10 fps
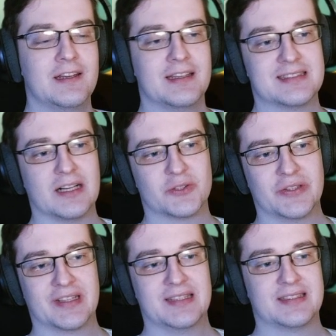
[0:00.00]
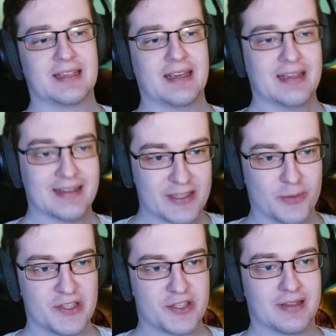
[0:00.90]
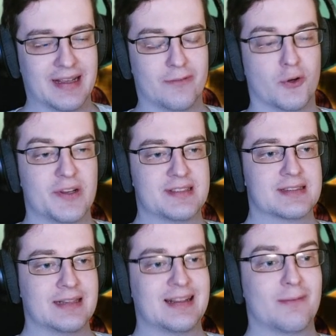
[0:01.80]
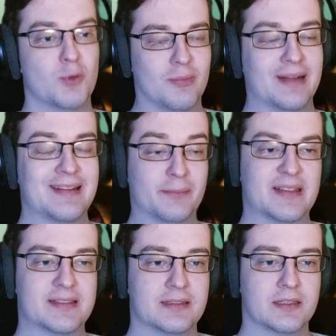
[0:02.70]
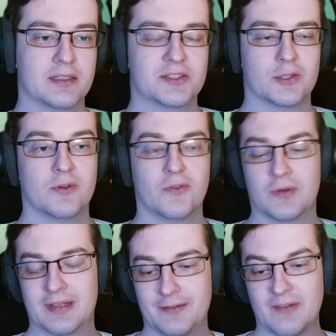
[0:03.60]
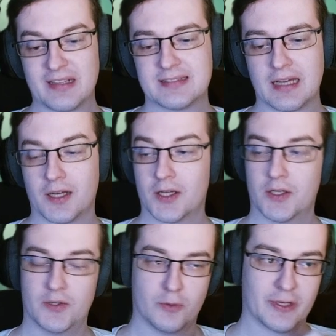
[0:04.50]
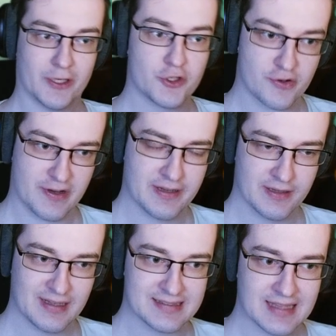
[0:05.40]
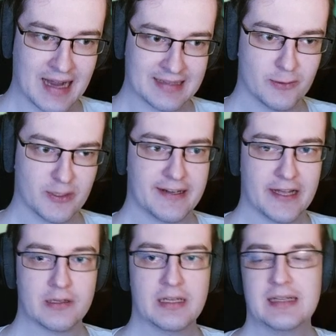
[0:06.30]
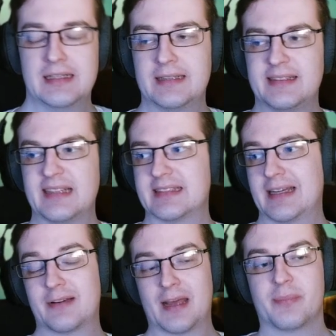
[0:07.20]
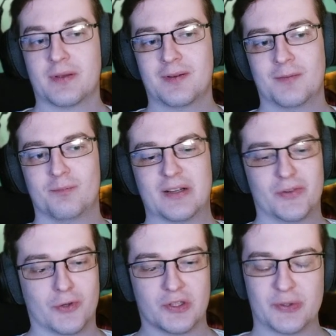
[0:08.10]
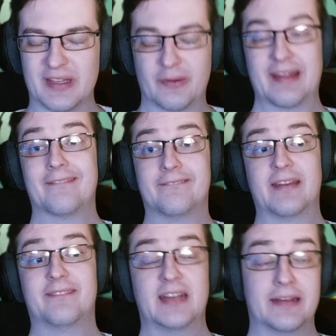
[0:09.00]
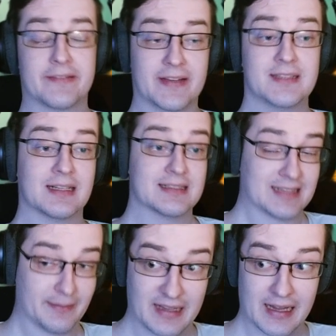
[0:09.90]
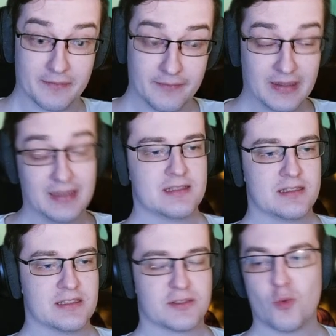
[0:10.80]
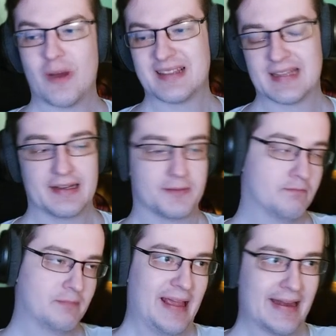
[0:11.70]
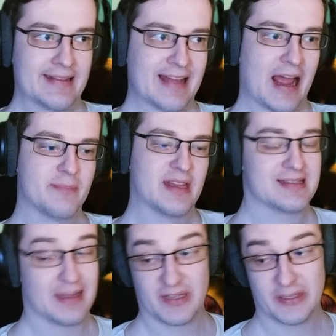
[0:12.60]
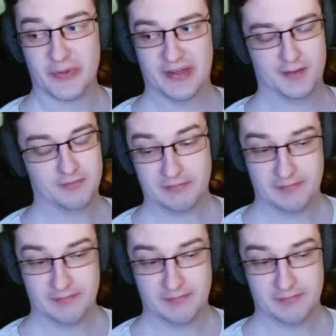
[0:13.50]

it's also increasing Rejuvenation, Efflorescence, and Life Bloom by 10%. So 1 stack for each 3 that is active right now. Doesn't have cap, but of course you can have 50 trees at the same time. So once again, anytime there is something to heal,